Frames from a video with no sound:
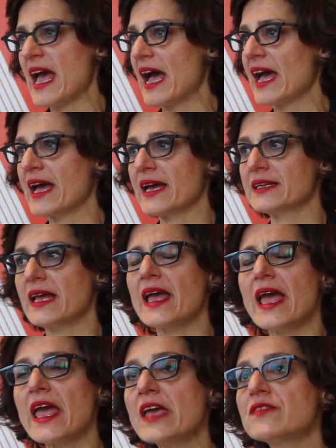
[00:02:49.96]
and
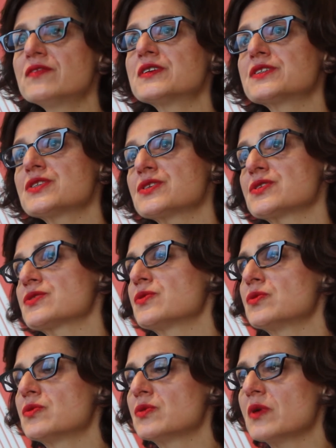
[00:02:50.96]
ever
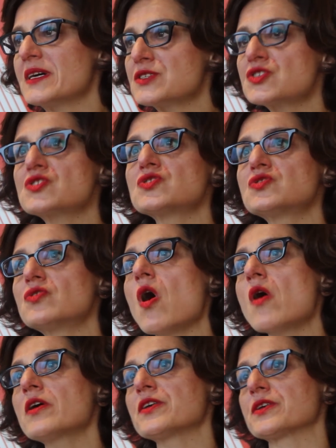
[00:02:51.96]
so
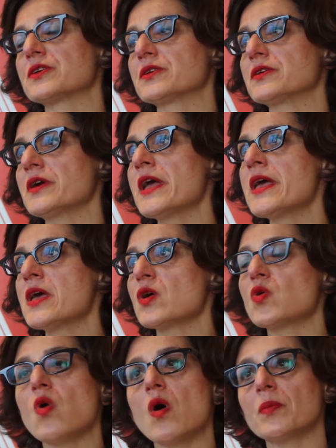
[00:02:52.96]
stronger
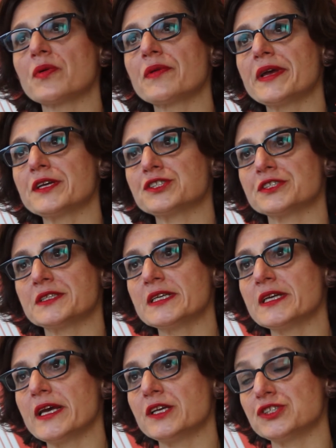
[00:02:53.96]
cooperation
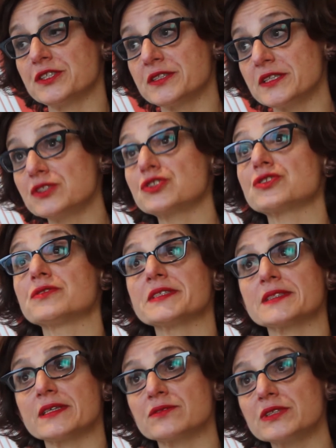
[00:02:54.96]
engaging the
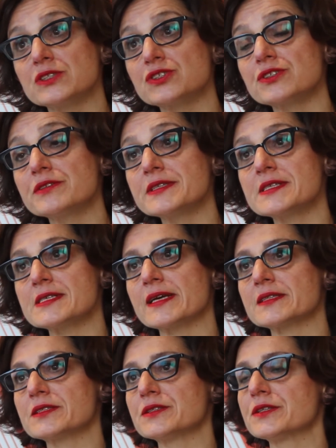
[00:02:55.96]
insurance and reinsurance
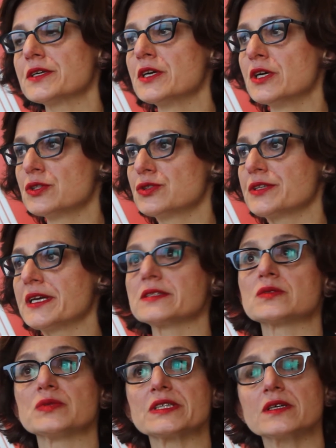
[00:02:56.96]
sector
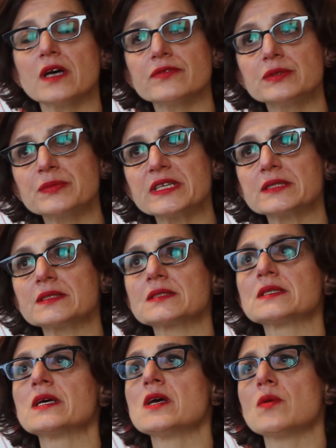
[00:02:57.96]
together with
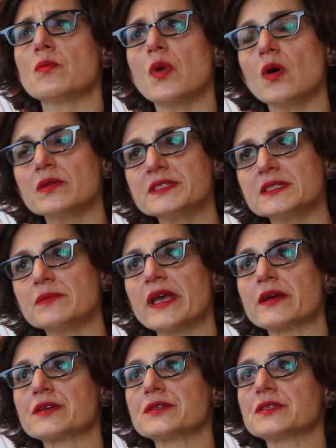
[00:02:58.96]
governments,
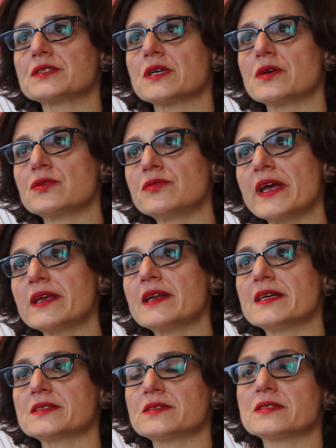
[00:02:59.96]
policymakers,
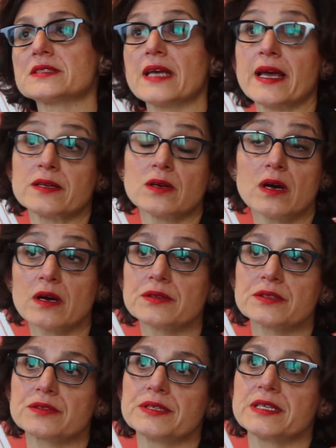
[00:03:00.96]
regulators, and other
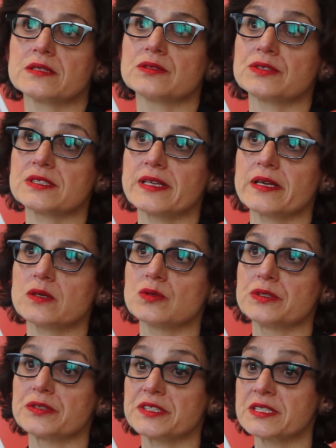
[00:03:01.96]
critical
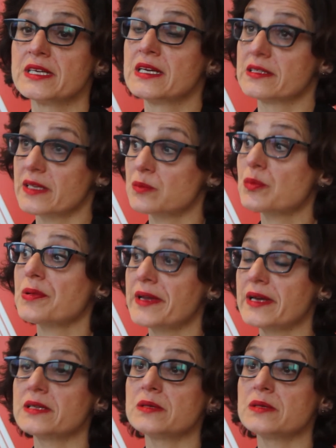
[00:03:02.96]
stakeholders that play an